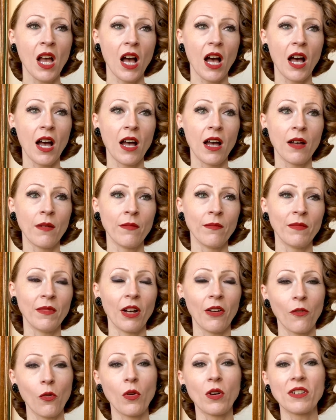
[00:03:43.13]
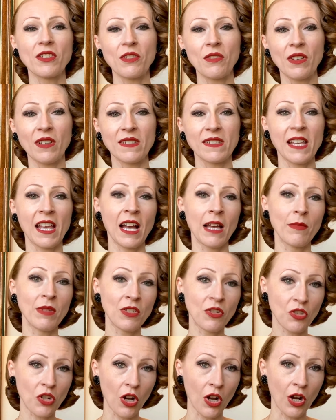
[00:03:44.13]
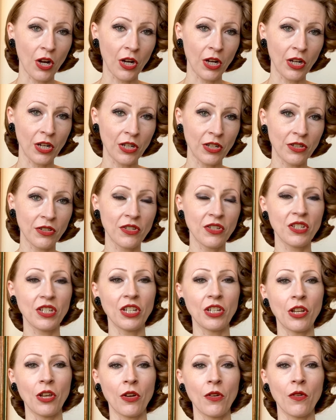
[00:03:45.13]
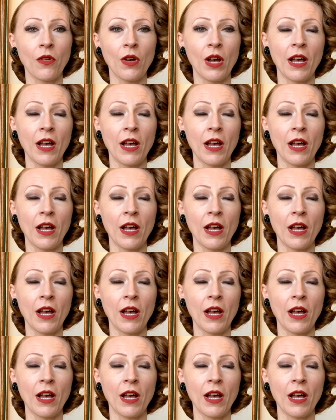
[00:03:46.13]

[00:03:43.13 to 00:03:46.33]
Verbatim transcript: Um, of course, you could say, I'm in charge, you know,